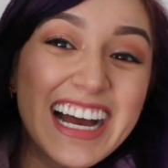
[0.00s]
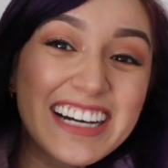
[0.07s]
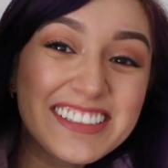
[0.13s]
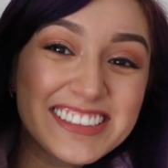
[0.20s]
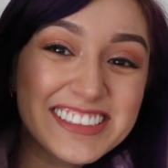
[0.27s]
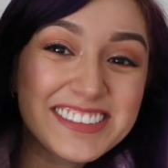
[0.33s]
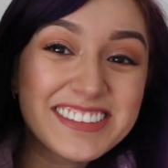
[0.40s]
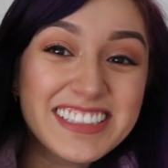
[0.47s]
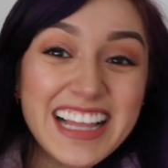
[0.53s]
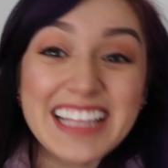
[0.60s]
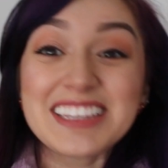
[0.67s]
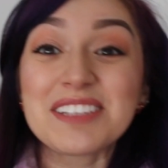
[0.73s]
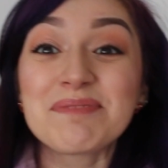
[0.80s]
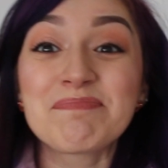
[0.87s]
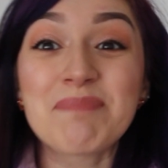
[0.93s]
I was so
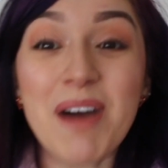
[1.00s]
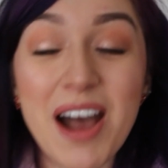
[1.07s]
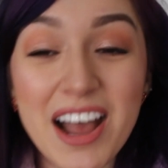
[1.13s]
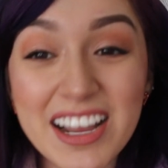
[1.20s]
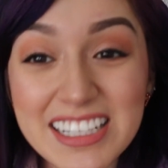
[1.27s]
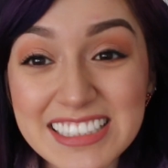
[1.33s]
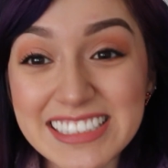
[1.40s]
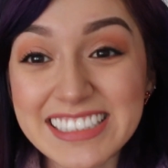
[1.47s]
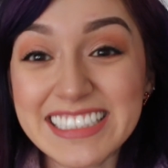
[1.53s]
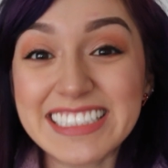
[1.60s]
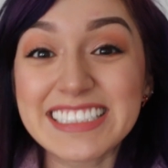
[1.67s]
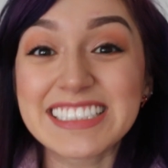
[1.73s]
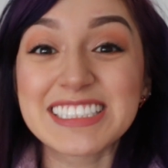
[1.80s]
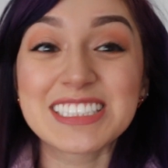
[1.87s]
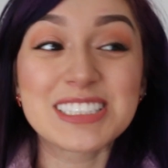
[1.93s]
glad. The box
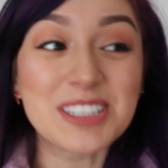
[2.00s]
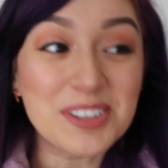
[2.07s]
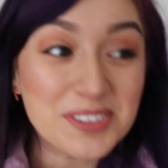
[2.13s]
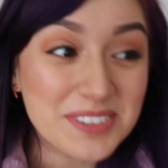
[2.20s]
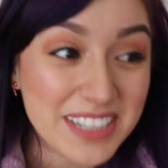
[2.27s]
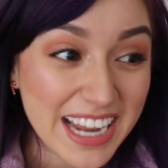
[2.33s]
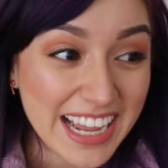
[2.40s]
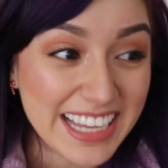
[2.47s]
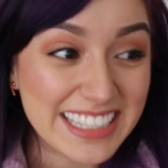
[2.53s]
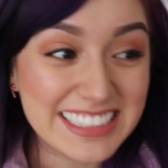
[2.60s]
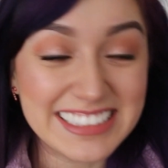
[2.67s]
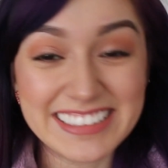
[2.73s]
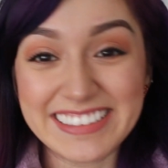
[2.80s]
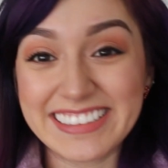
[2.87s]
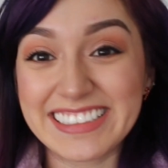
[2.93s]
is so
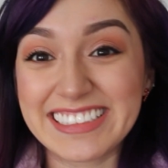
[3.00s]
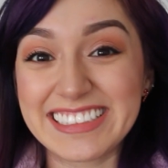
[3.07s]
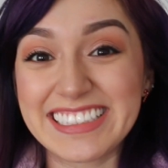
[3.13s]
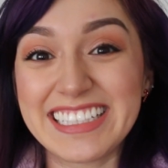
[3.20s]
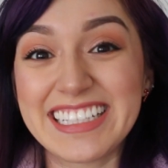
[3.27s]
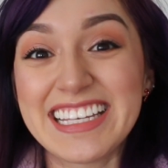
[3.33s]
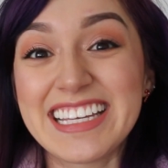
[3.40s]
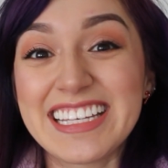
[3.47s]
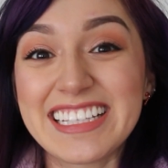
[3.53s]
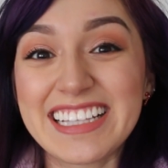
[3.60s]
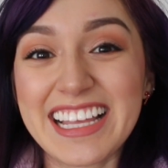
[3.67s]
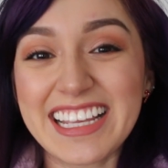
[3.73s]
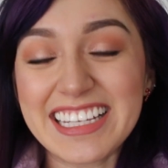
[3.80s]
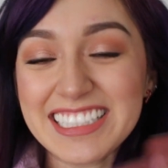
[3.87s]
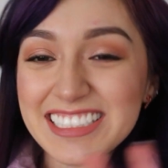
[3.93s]
nice. You're gonna see
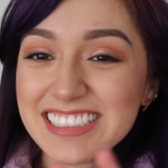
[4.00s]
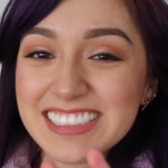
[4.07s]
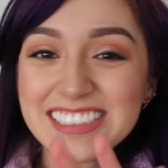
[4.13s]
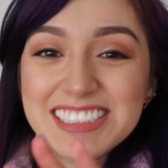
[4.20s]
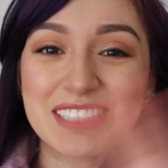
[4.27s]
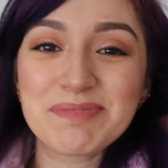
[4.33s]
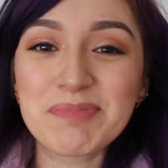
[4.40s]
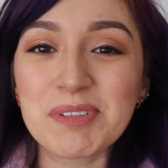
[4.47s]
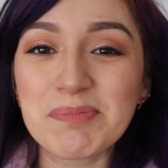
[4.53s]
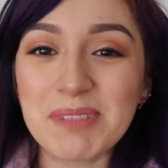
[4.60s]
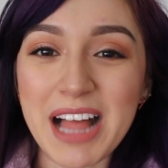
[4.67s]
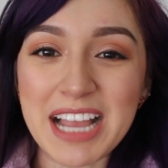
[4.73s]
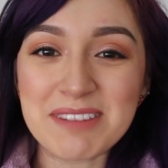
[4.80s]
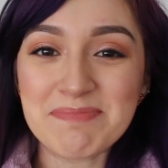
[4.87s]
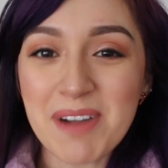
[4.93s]
like it's just a simple
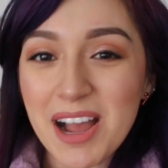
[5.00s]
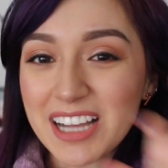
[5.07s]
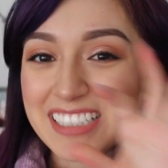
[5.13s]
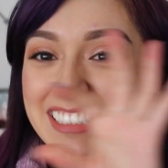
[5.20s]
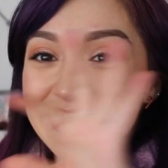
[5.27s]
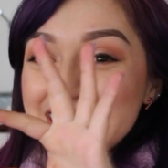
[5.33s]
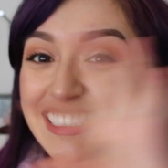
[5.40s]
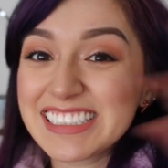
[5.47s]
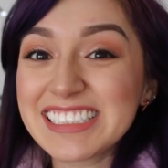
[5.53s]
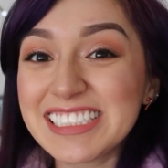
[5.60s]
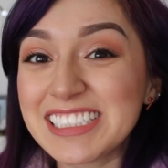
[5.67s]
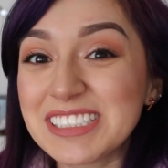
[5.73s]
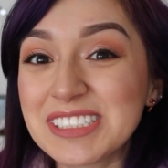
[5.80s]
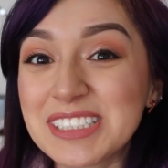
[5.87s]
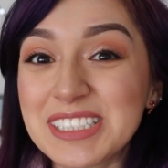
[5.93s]
black box. It says
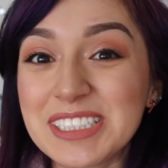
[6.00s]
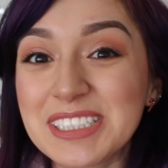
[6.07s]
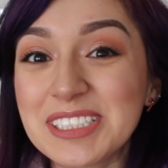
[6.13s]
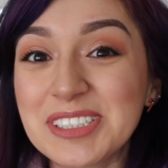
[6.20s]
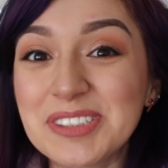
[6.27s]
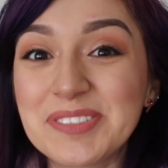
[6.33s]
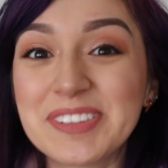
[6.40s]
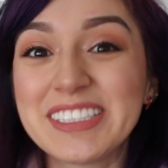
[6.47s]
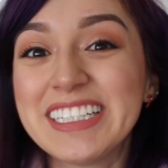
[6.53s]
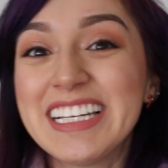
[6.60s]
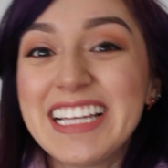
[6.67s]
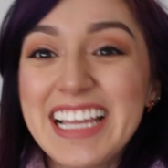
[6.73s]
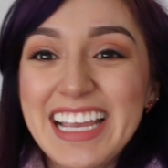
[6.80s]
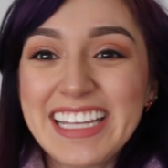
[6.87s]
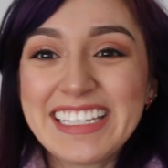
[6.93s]
YouTube,
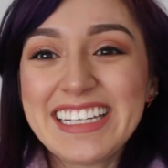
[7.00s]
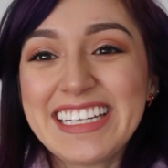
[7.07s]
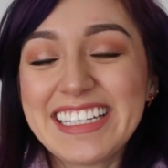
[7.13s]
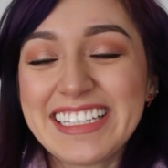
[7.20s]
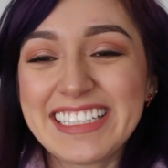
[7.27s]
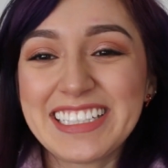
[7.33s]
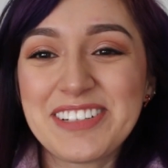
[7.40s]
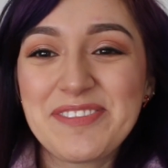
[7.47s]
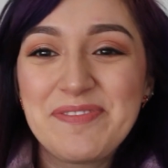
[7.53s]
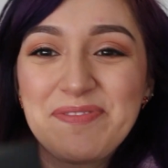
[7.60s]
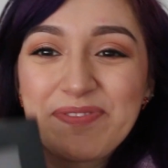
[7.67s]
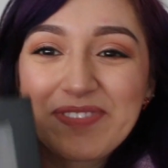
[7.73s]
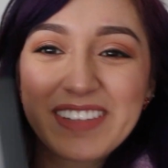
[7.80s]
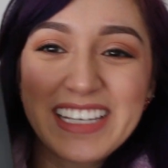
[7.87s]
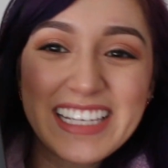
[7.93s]
and then
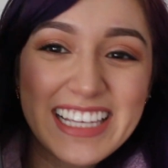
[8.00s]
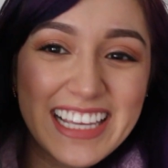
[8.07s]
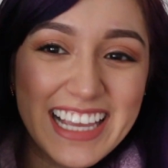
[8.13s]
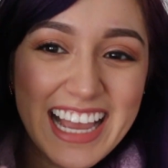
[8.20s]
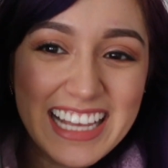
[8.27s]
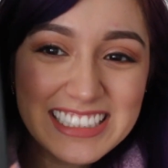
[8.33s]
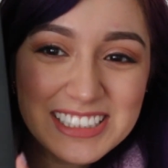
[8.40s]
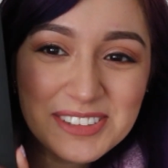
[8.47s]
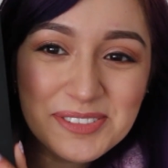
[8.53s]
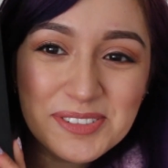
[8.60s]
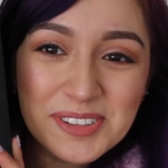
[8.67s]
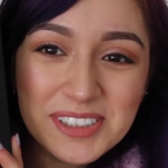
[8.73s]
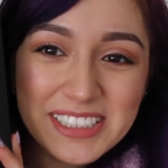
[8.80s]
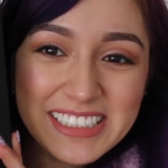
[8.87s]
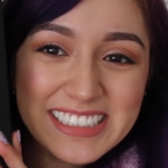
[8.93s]
it has the award